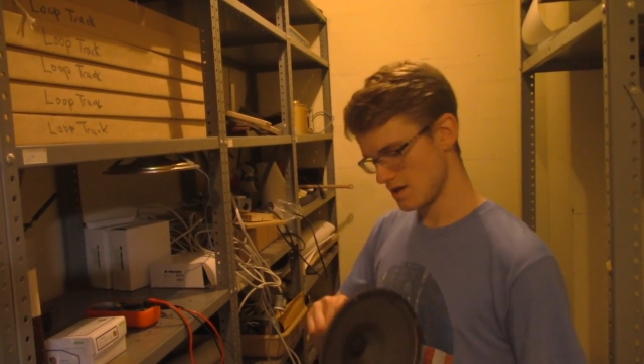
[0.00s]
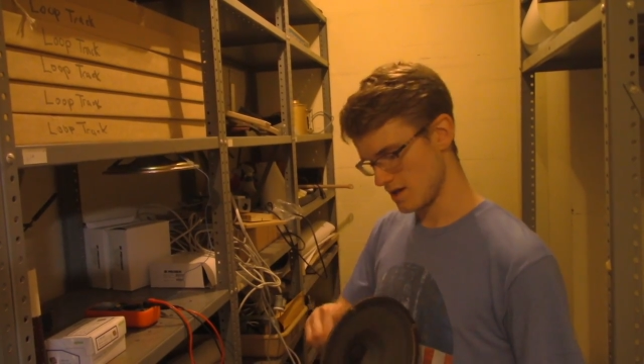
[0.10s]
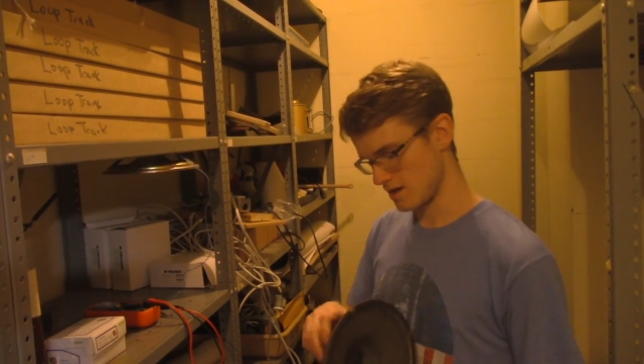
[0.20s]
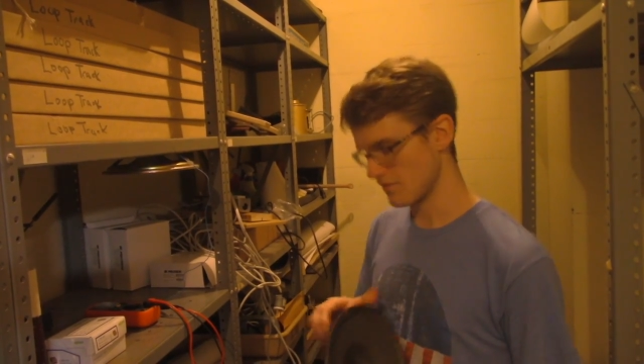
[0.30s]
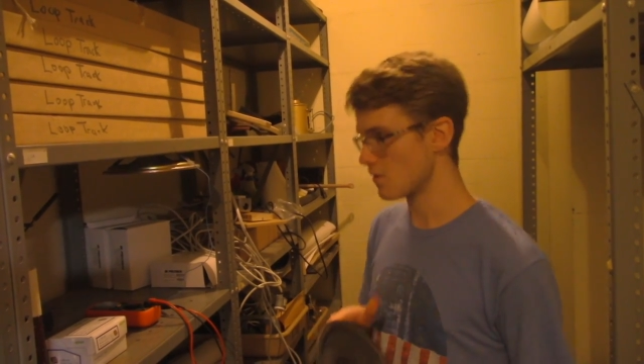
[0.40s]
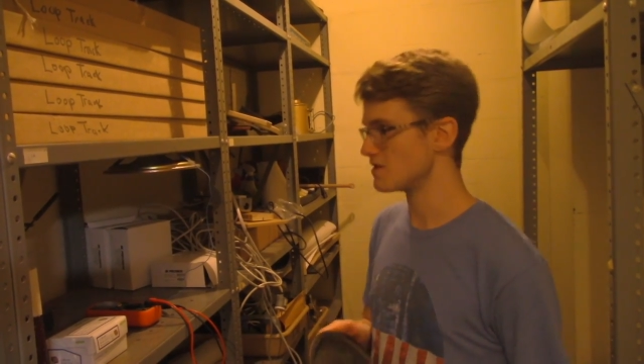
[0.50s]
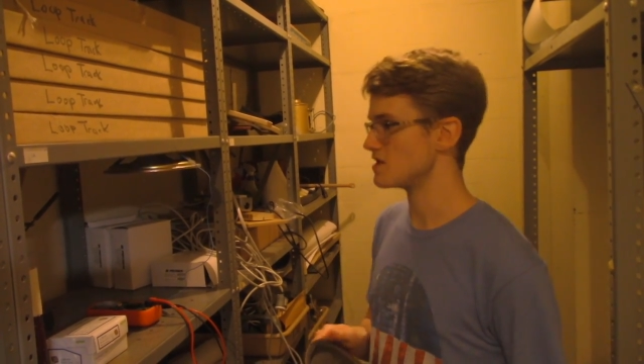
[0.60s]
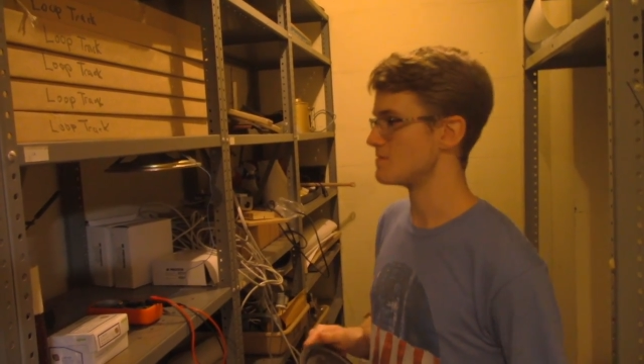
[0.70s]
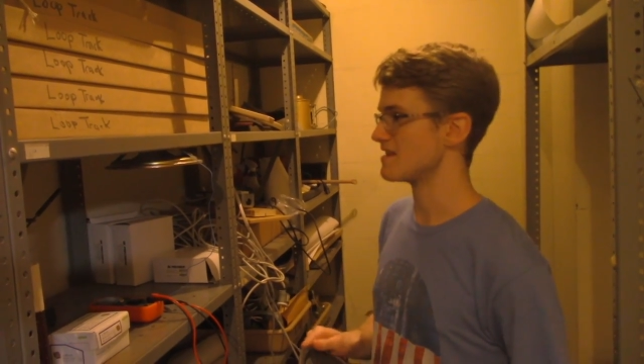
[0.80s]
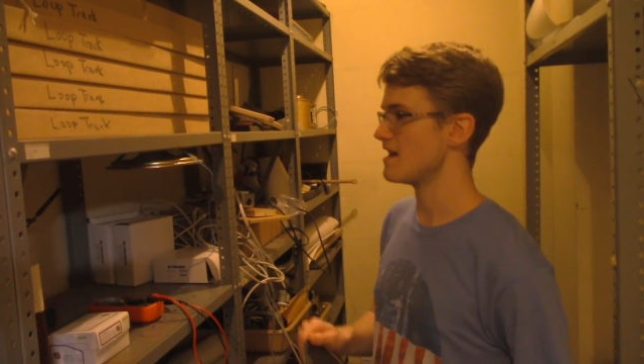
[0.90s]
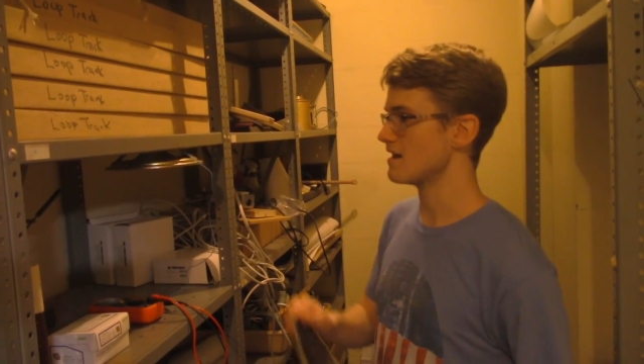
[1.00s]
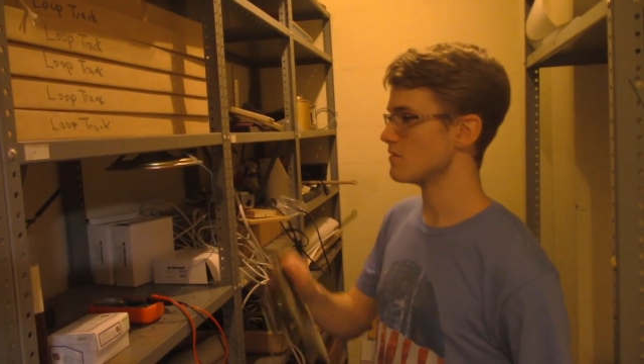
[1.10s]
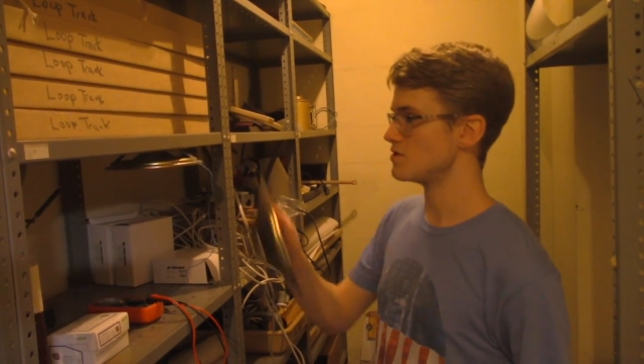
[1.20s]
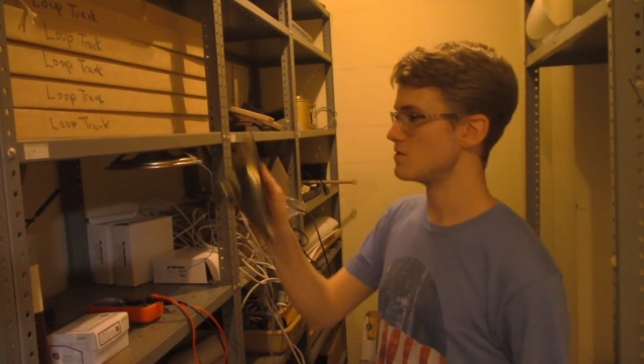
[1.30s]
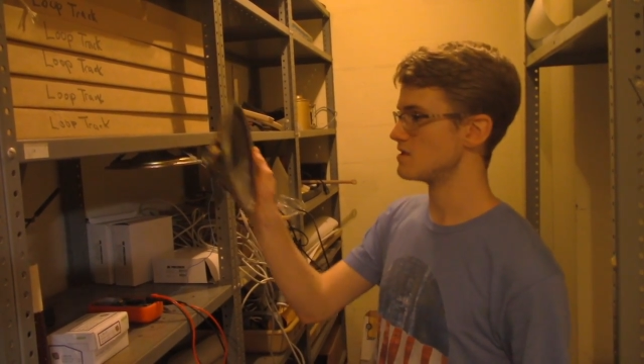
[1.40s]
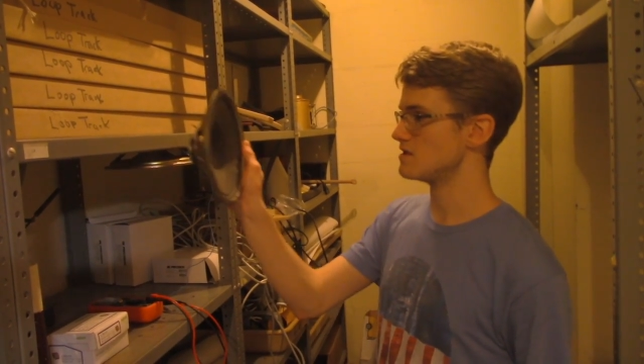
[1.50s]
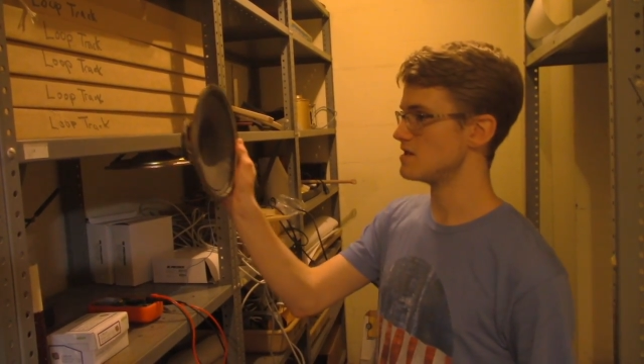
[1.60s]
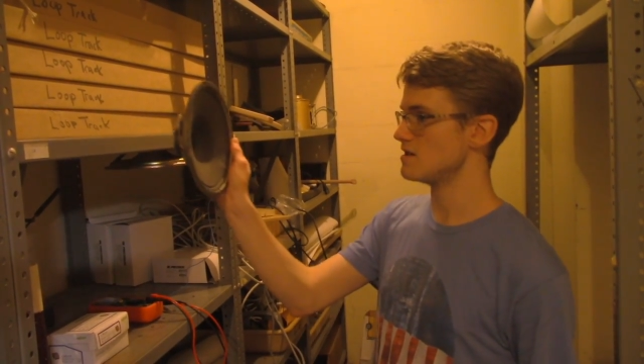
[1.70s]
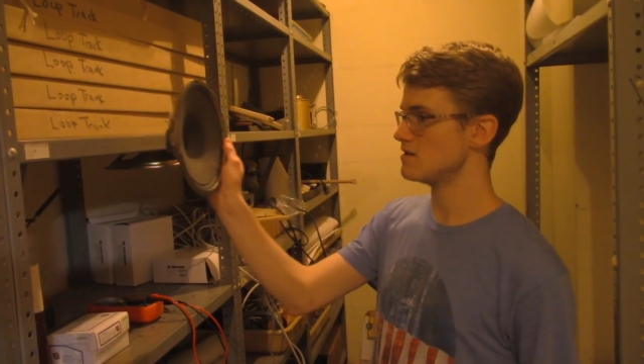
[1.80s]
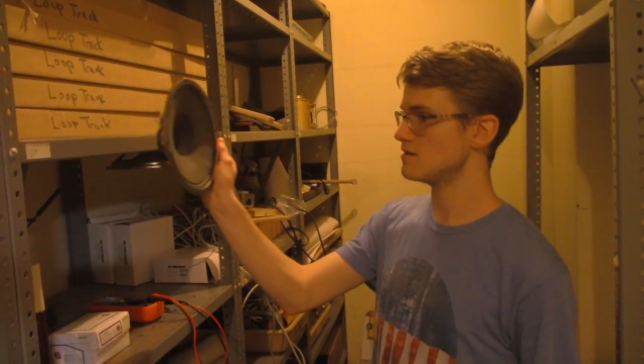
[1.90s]
And of course, it's magnetic, which you can
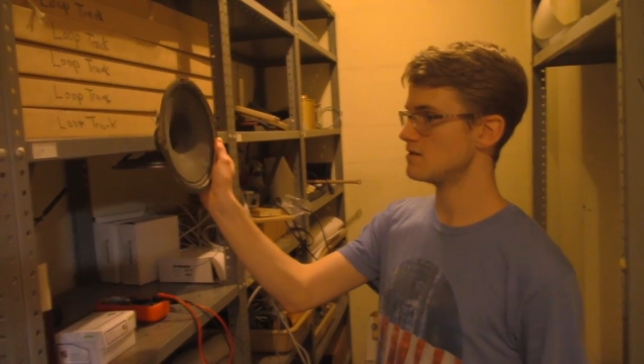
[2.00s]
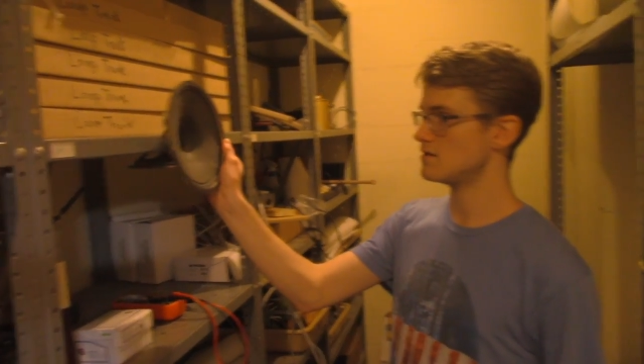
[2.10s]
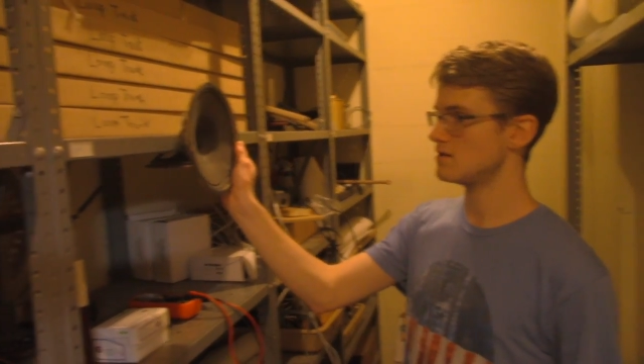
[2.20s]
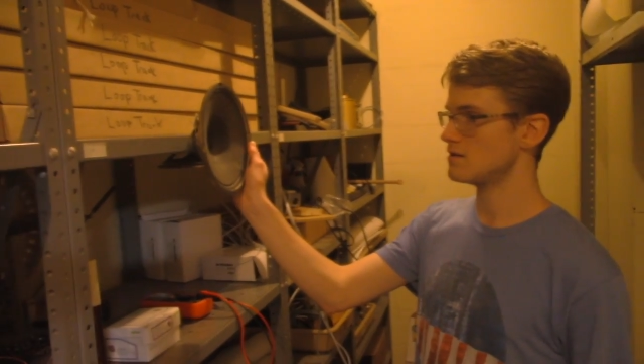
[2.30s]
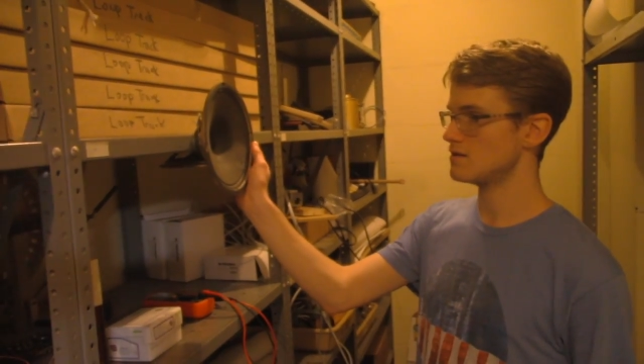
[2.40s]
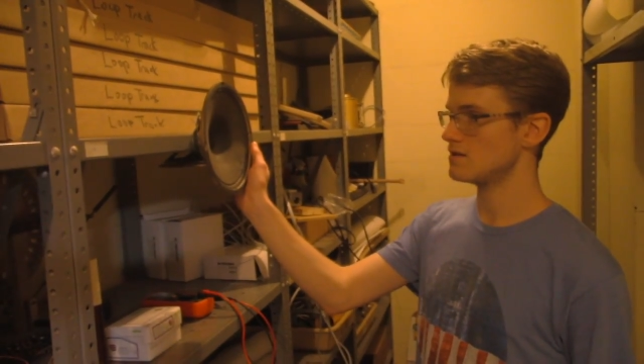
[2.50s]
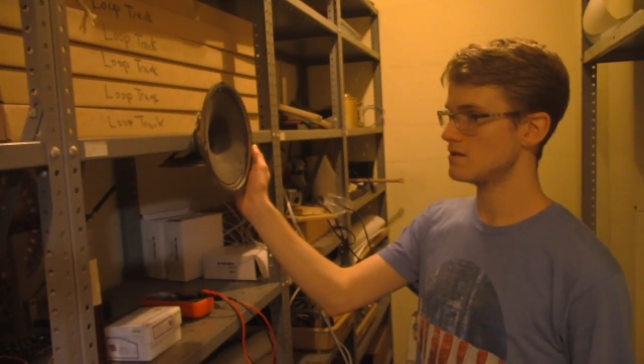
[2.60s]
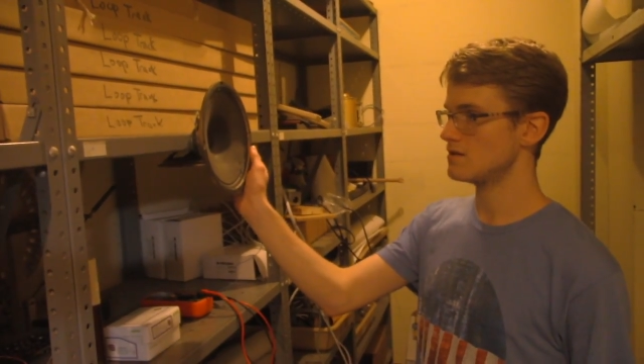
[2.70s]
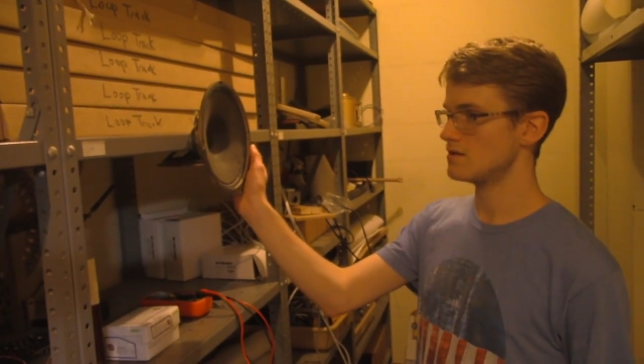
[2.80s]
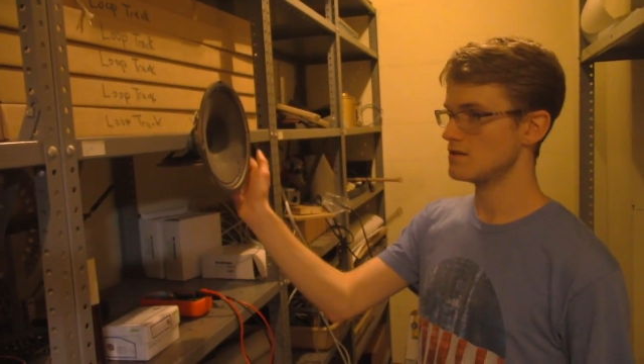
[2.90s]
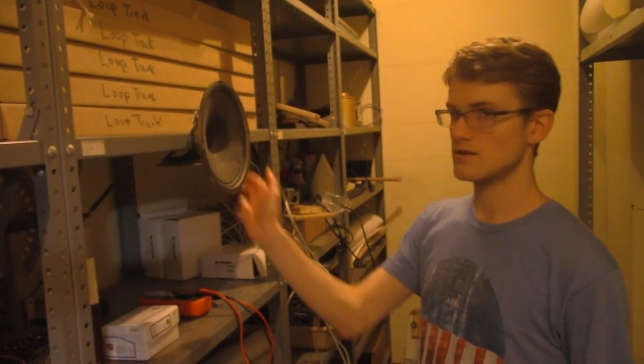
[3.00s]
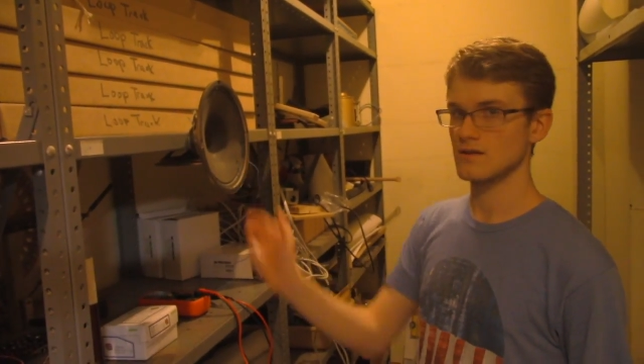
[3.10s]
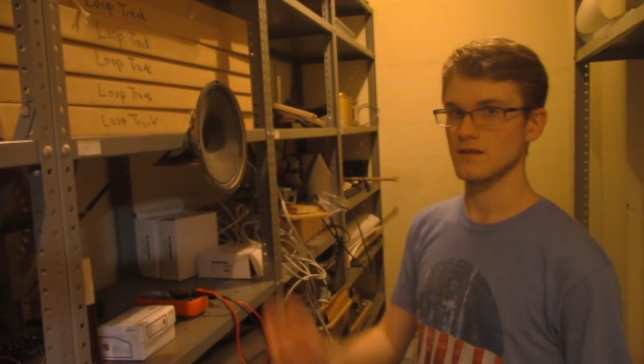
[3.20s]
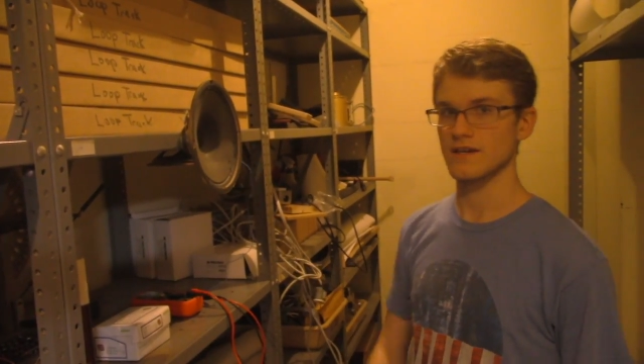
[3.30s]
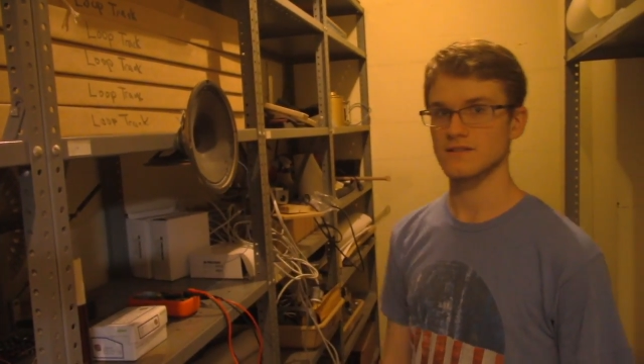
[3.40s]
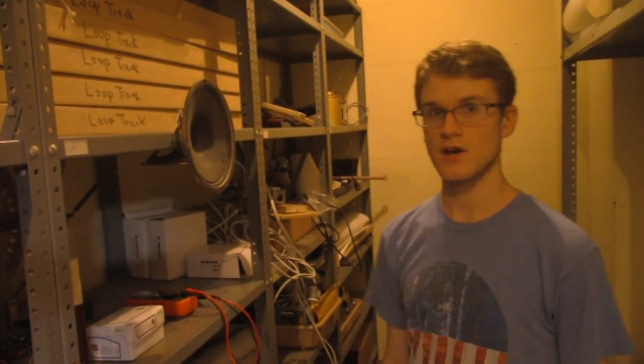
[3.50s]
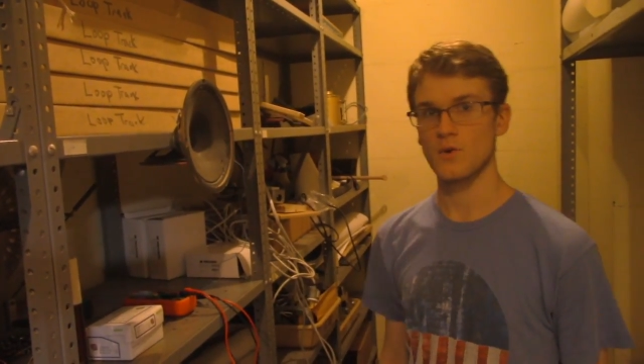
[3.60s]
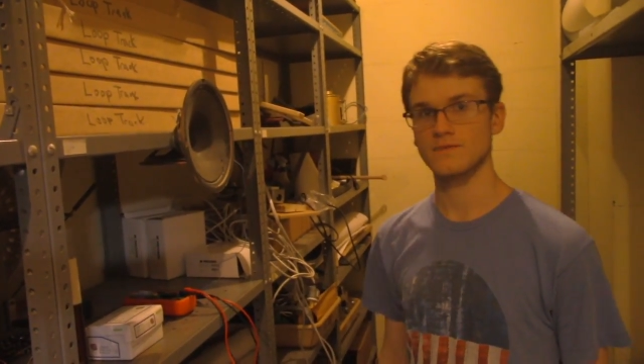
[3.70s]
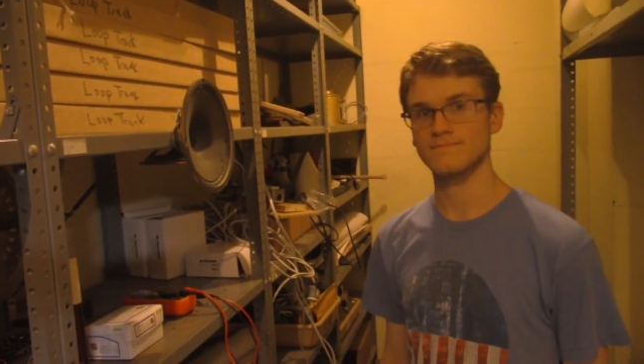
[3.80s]
see, like so.